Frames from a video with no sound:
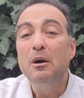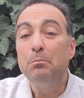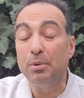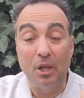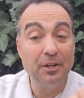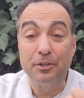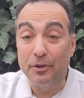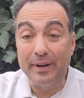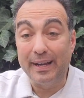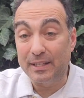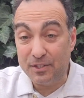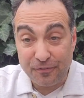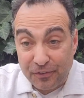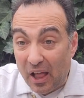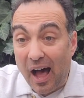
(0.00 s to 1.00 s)
plundering
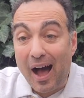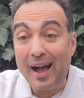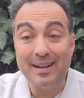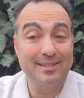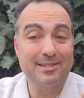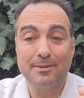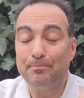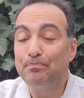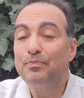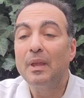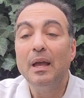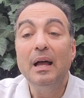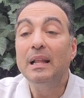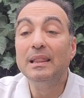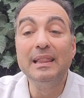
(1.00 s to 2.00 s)
its flocks,
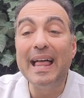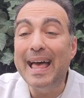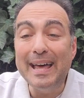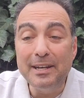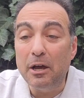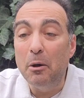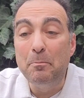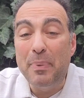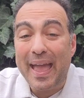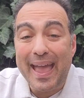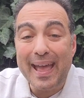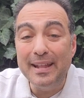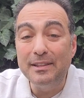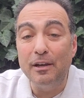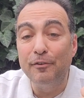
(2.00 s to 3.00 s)
led a
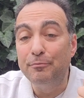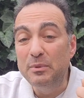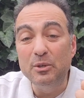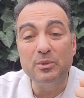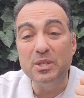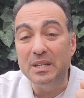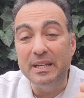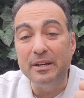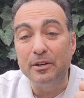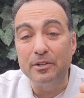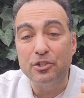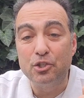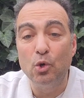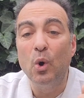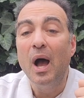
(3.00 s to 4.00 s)
band of
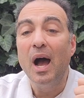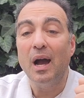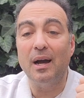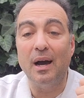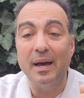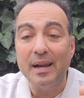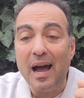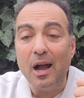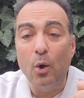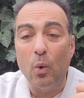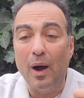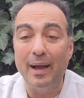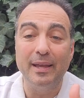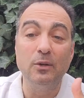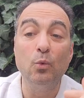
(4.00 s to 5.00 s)
mutineers to
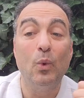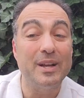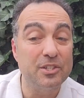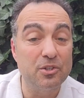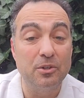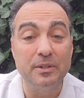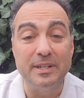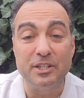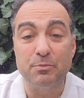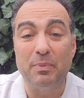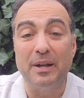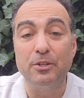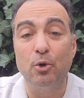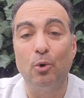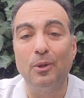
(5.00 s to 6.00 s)
Jaragua in western
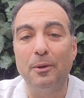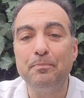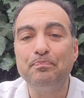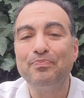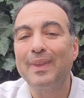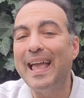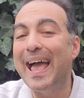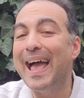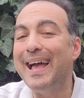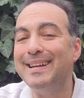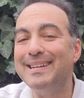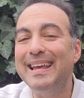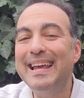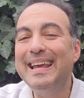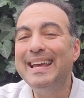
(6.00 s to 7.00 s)
Hispaniola,
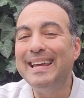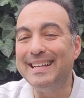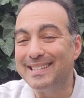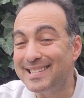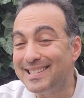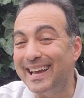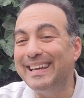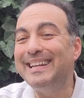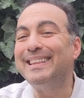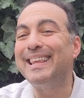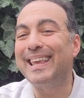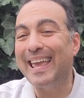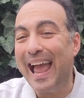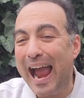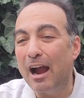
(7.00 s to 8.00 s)
and incited
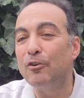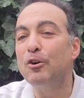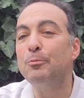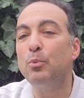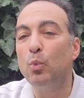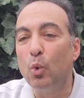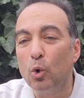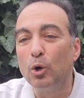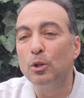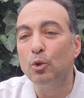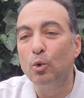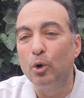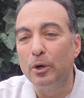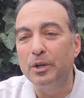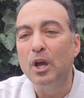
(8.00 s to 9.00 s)
the Carib
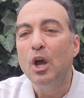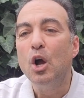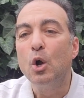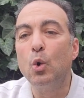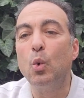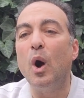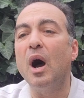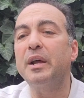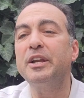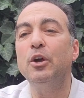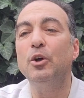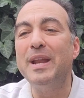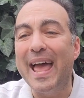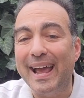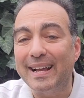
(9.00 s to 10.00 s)
warlord
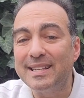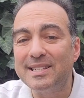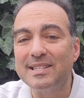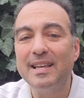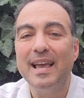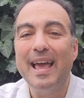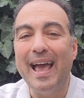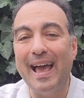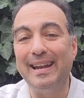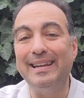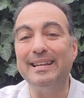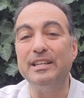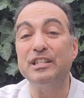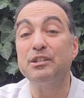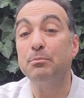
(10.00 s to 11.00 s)
Guarionex and
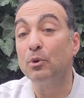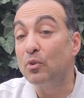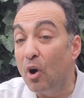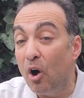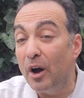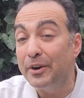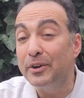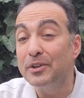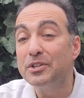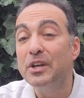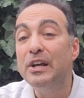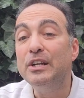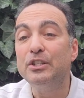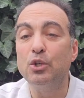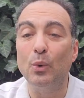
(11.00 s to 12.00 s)
his marauders
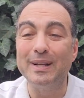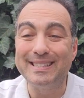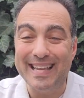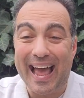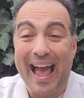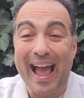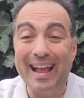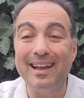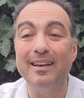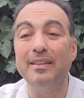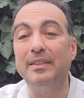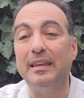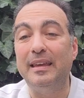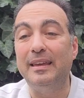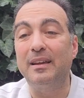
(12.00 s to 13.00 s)
to attack
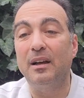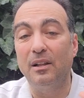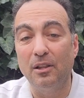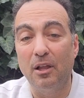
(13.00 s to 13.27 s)
the